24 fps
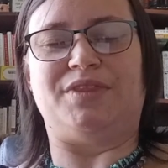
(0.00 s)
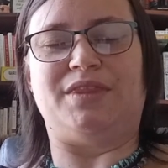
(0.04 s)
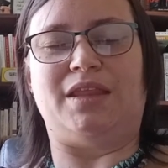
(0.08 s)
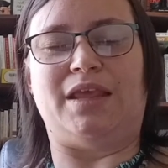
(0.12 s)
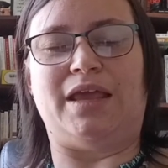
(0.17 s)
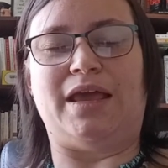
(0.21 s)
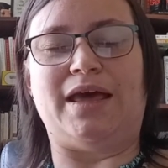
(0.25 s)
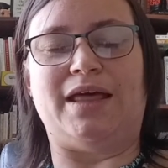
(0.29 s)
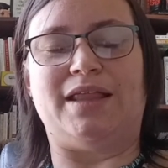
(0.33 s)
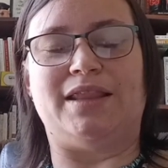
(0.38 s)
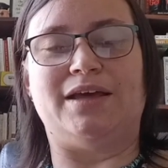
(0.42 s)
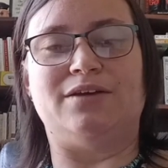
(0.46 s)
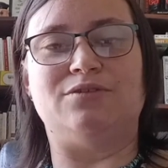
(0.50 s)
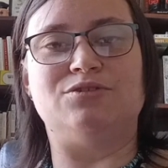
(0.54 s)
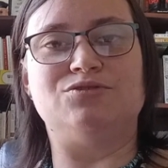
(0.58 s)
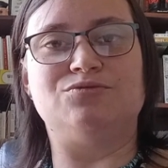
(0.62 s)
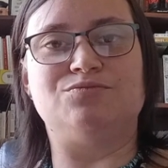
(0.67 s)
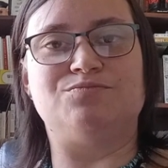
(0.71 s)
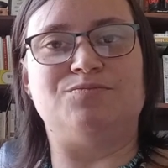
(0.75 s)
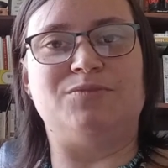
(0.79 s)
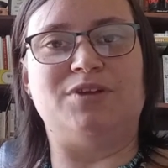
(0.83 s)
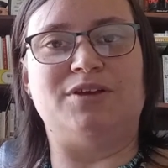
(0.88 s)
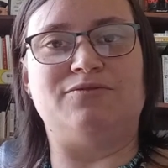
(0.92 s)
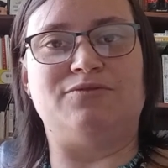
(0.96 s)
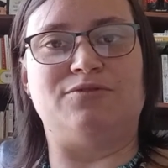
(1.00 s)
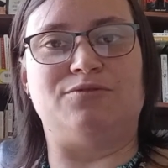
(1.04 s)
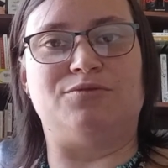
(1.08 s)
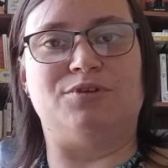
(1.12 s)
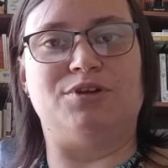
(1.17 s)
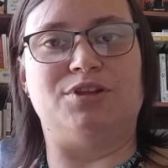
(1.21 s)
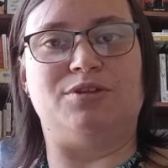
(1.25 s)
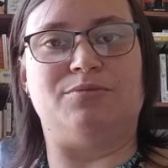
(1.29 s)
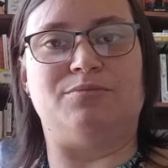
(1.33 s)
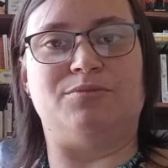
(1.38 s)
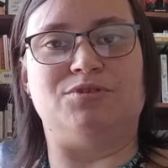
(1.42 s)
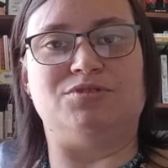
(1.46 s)
Yeah, that was definitely
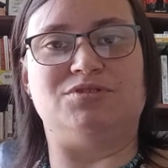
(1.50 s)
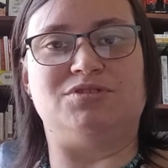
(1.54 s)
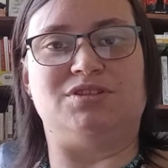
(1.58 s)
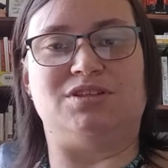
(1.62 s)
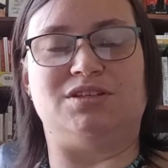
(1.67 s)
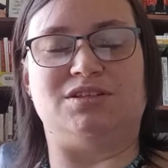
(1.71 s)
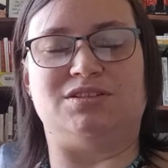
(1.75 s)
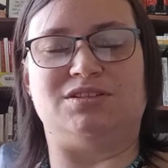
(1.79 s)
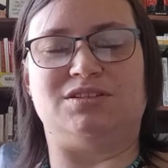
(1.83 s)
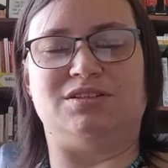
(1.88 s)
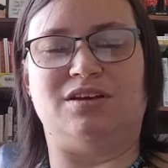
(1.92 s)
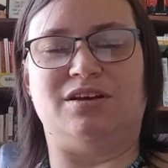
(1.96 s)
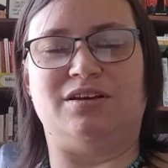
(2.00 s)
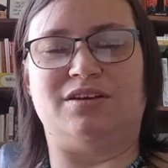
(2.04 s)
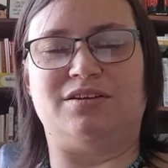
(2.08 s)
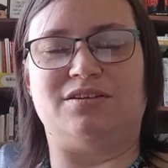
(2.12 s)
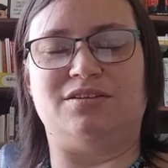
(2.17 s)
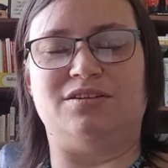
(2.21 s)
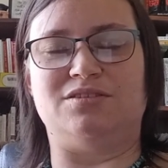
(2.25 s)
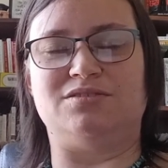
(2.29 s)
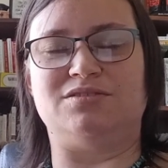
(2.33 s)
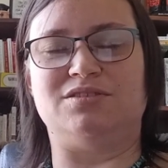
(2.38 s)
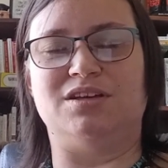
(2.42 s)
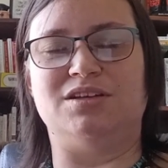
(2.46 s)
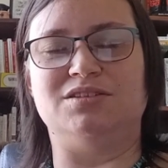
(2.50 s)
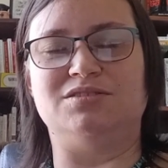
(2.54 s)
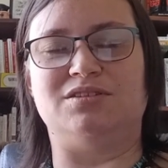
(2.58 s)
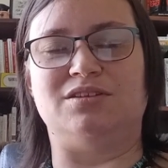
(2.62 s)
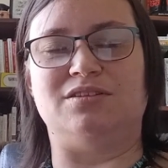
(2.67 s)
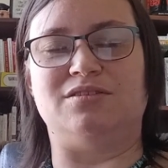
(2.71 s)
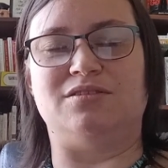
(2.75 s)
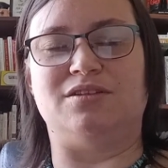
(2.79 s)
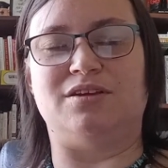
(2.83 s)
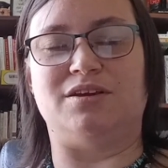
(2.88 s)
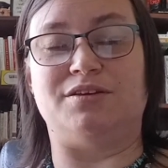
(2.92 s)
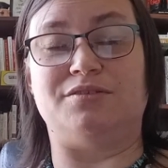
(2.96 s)
one of the most dis-
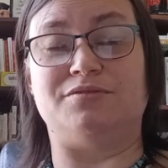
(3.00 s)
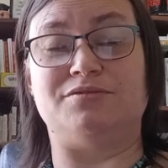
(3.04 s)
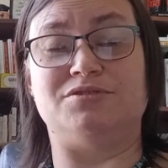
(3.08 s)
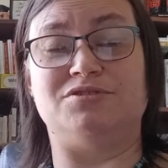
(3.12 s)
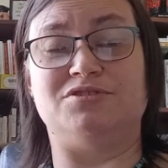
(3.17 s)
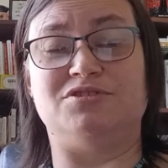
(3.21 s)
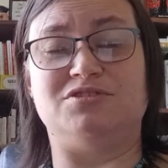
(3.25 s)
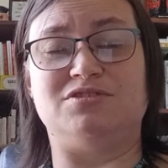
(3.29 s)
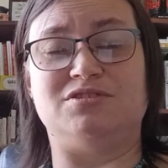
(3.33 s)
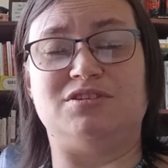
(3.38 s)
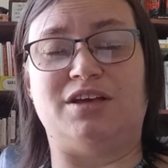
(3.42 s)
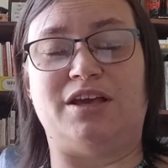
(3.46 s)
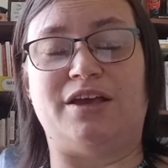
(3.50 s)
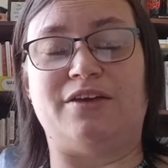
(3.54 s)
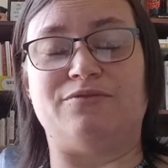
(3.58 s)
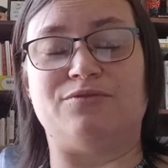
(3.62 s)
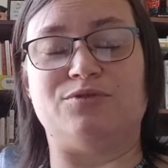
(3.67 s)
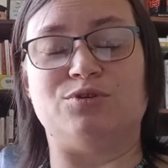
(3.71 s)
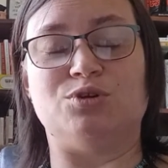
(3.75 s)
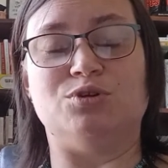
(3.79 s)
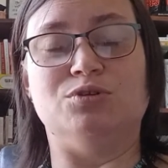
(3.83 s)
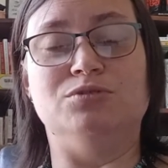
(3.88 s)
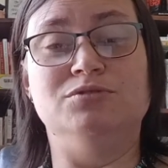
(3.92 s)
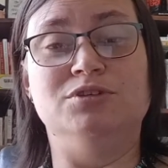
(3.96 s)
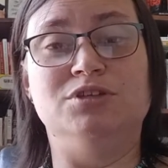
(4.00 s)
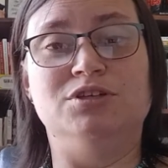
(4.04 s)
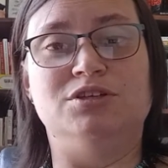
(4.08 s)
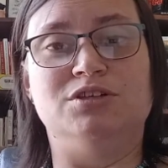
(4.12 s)
disgusting things ever.